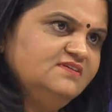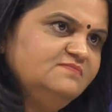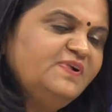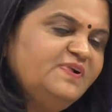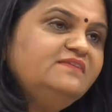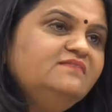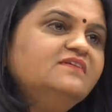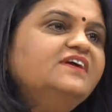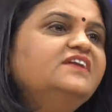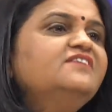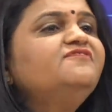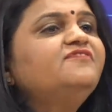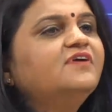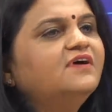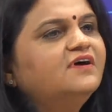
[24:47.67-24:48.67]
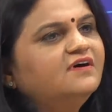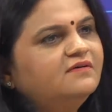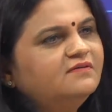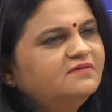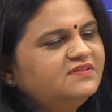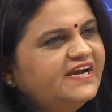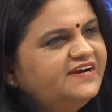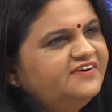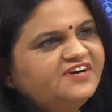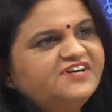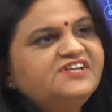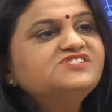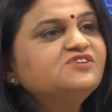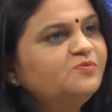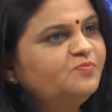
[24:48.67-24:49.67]
But in that
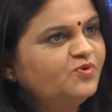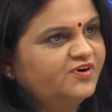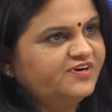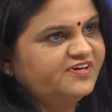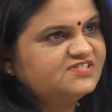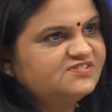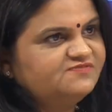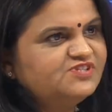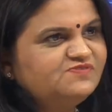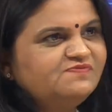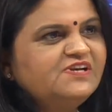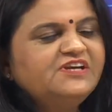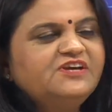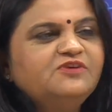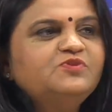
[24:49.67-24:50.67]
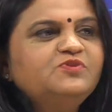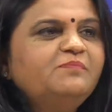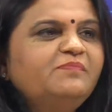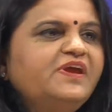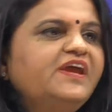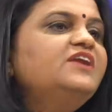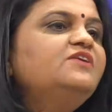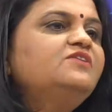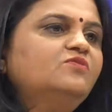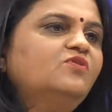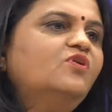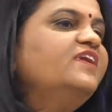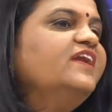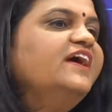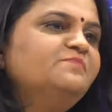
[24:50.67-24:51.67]
traditional products, which will give them 8
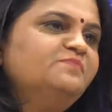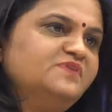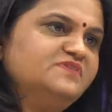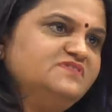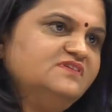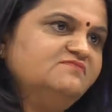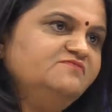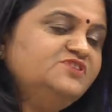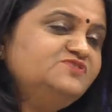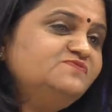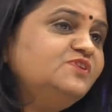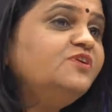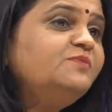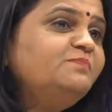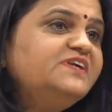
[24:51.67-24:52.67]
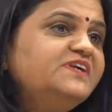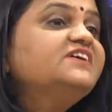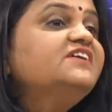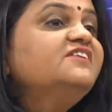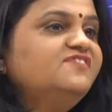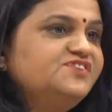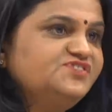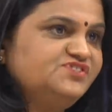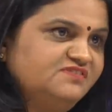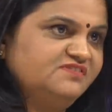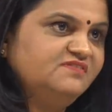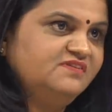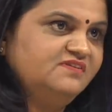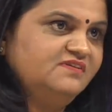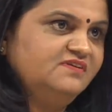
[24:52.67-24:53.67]
or 9%, which will not beat the inflation,
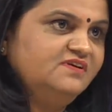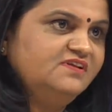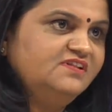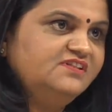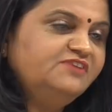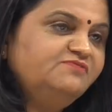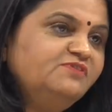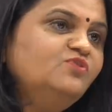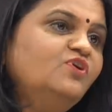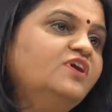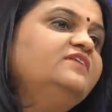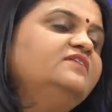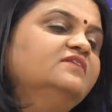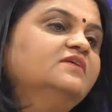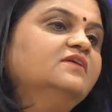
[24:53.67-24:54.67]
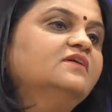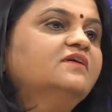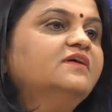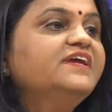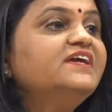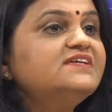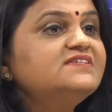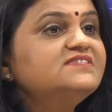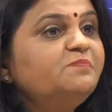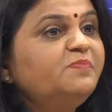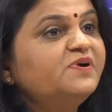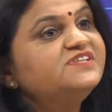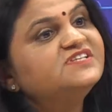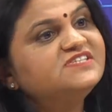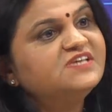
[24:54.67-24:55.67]
that will not increase their
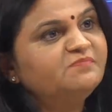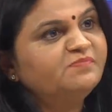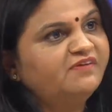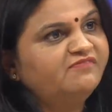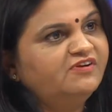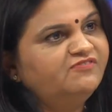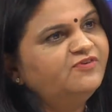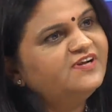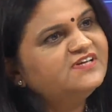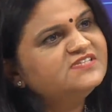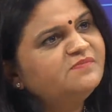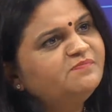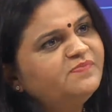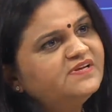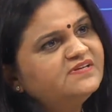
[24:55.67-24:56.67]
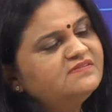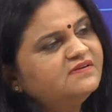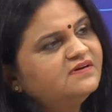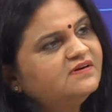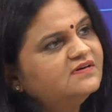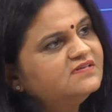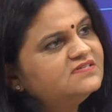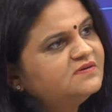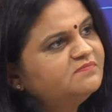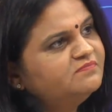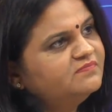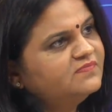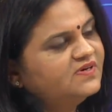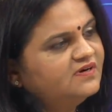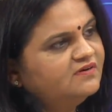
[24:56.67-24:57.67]
purchasing power. For example,
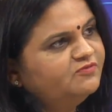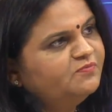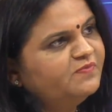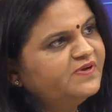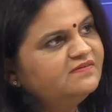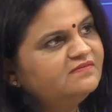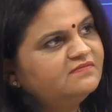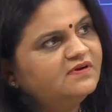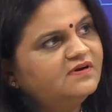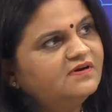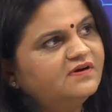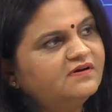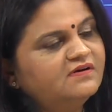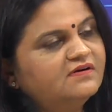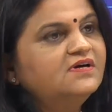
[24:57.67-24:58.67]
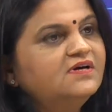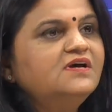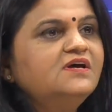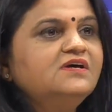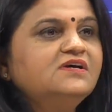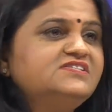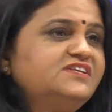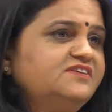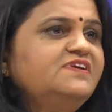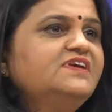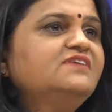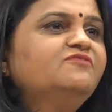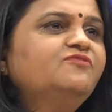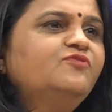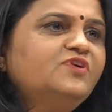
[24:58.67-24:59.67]
some woman
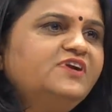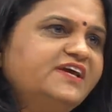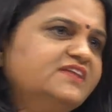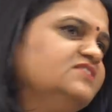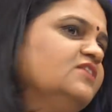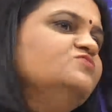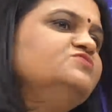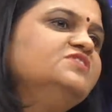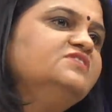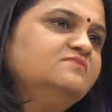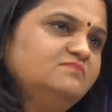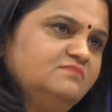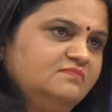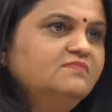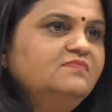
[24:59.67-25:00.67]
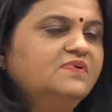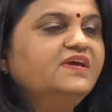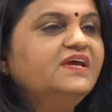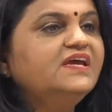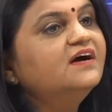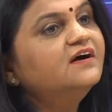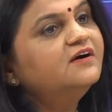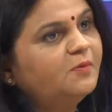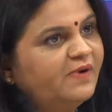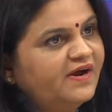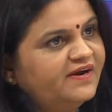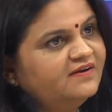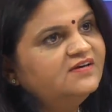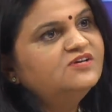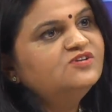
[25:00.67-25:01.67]
saving for 10,000 in her cupboard.